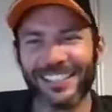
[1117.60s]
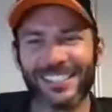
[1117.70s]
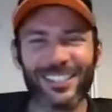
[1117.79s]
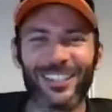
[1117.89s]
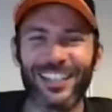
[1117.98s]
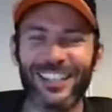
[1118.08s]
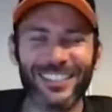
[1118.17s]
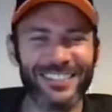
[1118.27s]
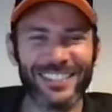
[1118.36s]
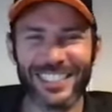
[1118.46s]
Sorry, I
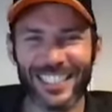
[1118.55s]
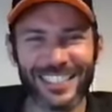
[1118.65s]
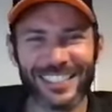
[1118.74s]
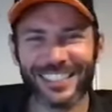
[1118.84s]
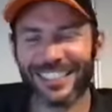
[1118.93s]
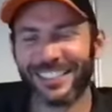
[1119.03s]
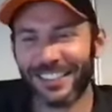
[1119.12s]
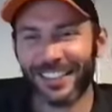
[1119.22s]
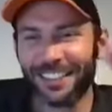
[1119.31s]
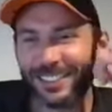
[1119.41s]
couldn't resist.
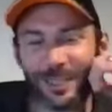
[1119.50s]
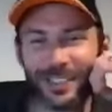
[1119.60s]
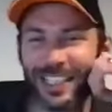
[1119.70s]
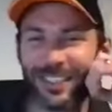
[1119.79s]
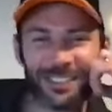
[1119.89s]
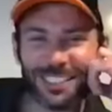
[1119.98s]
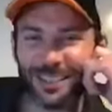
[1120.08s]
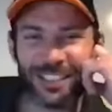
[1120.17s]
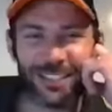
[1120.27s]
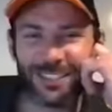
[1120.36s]
Someone else,
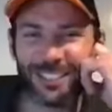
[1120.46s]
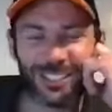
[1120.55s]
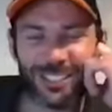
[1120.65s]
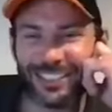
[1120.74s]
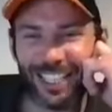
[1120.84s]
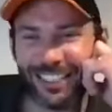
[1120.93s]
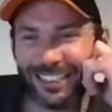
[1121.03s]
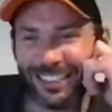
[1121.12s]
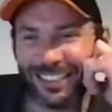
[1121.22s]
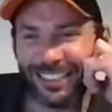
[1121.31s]
someone else has got to
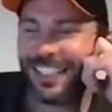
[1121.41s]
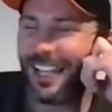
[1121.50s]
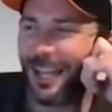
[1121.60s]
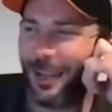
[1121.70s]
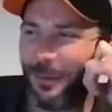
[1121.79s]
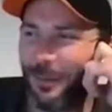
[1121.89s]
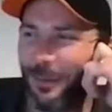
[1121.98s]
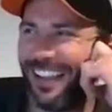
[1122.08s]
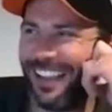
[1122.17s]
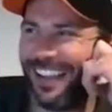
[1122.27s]
tell
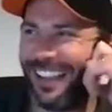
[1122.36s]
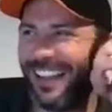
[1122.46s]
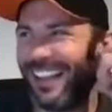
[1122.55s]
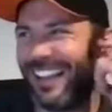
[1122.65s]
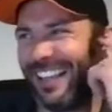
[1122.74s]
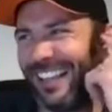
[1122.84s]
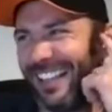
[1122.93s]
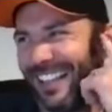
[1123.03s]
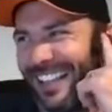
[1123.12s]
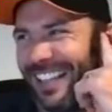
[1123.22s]
her.
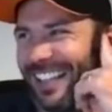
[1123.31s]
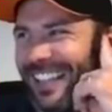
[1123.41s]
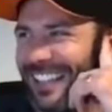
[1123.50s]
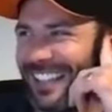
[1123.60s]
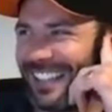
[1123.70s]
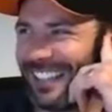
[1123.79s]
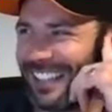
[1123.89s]
Um,